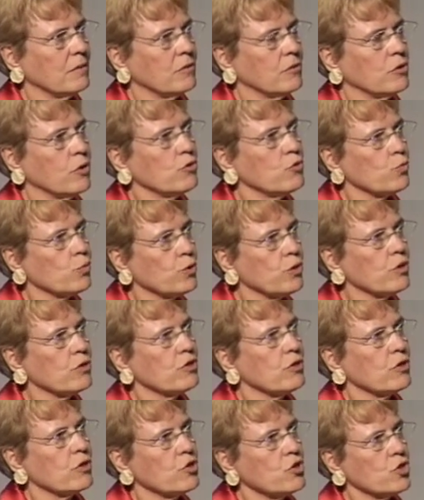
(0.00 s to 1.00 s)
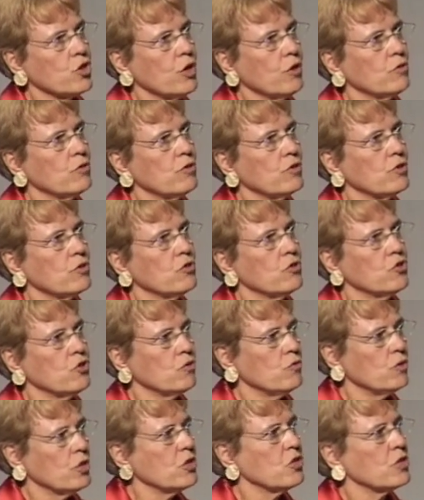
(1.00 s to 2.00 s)
those words are chosen
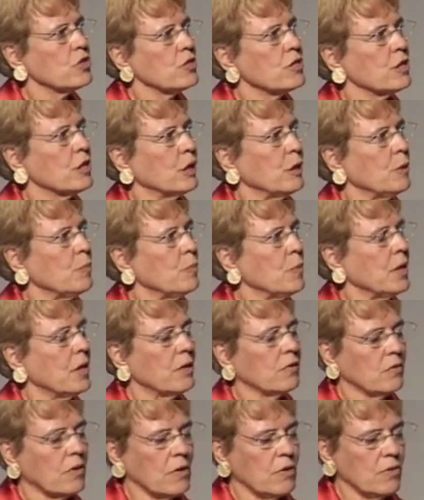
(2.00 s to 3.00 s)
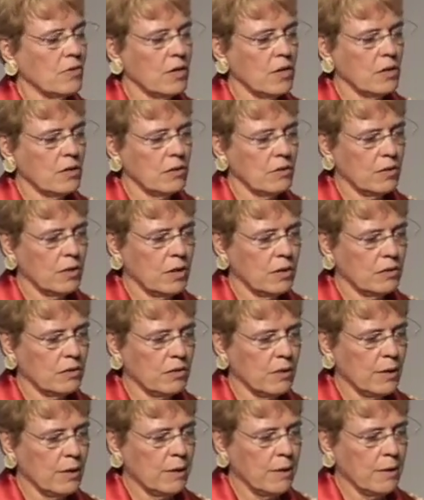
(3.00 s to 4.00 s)
judiciously, because I think that